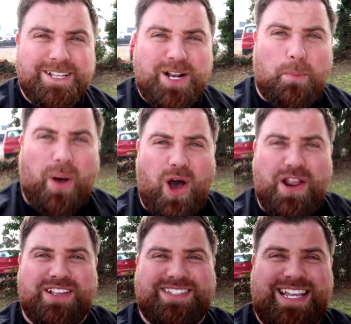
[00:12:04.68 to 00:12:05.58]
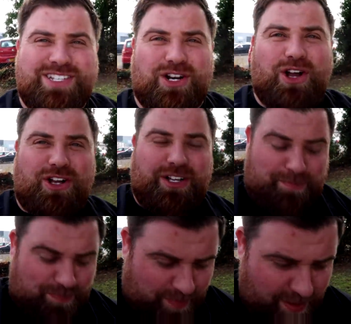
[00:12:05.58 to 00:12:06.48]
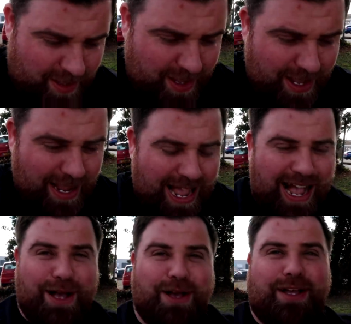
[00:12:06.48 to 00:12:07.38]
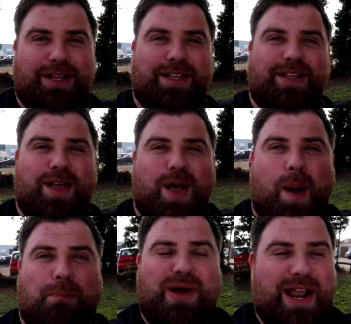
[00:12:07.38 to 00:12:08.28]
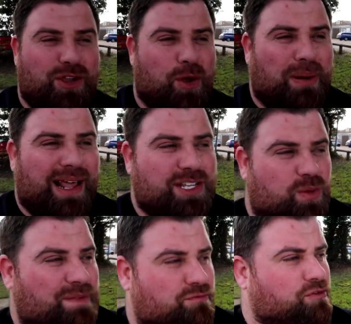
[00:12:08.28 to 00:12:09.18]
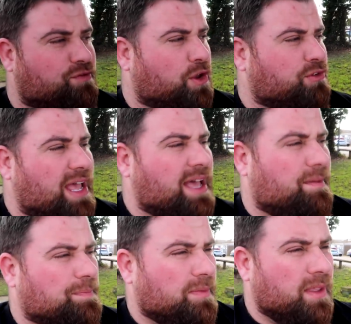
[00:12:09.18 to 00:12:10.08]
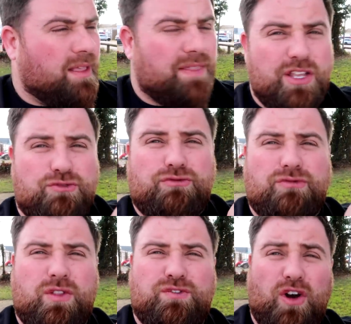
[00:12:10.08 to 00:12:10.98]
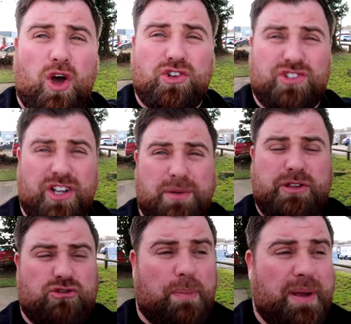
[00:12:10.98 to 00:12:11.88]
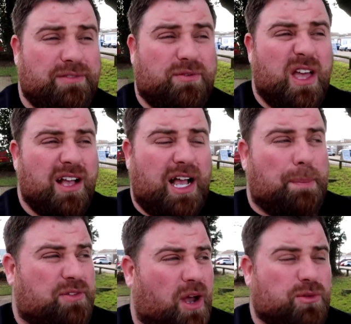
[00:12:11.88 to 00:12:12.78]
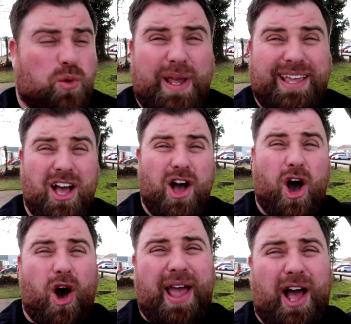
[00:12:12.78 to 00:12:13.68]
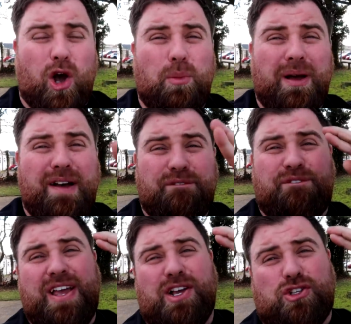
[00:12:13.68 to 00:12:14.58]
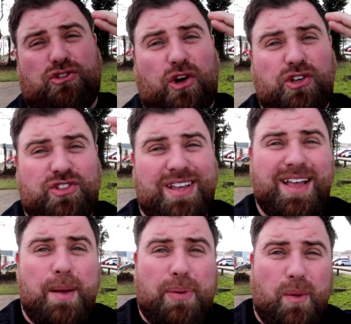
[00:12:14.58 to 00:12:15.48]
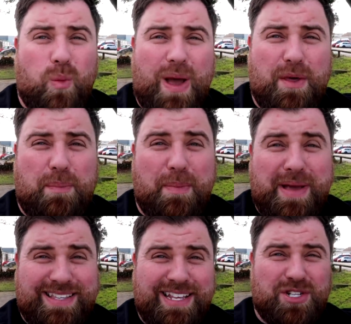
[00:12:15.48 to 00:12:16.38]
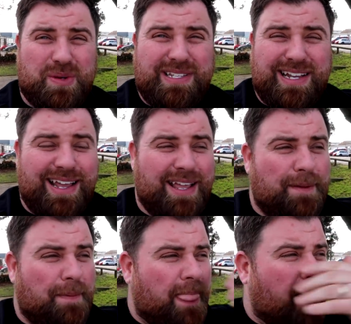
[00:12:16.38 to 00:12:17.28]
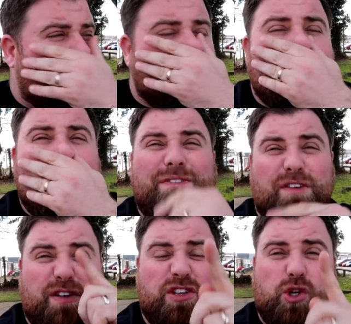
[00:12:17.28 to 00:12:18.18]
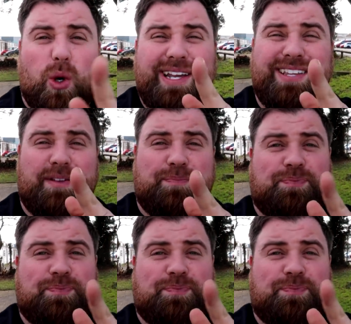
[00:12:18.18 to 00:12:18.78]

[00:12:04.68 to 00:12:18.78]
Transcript: this little behind the scenes look at a, a brand new place we haven't reviewed yet. These vlogs are gonna be dropping a couple times a week, I hope, fingers crossed, weather permitting, shall we say. If you've enjoyed